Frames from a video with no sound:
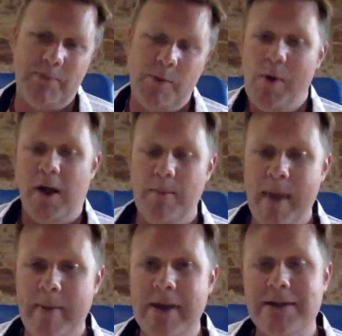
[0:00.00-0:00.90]
well,
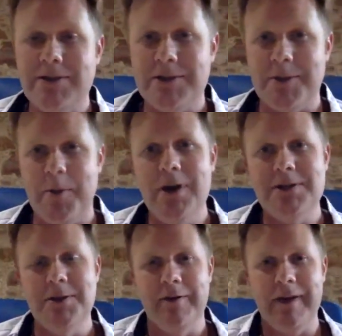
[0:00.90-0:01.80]
maybe it's just a
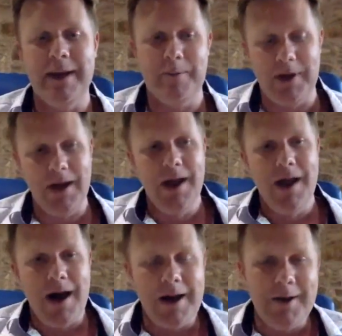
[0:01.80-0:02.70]
personal thing, but
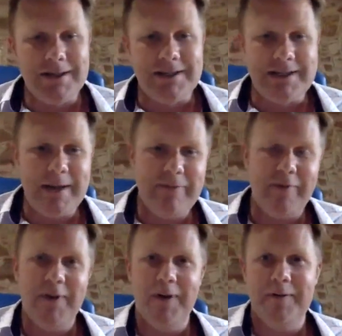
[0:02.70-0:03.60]
I know it's the same
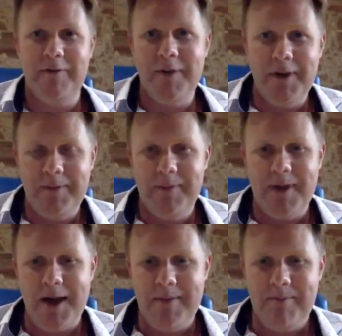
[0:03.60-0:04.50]
for
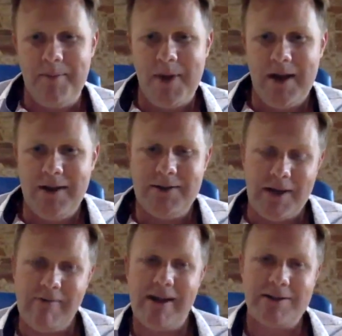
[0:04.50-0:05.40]
my
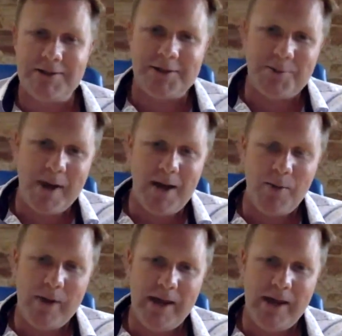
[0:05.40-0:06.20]
directors as well.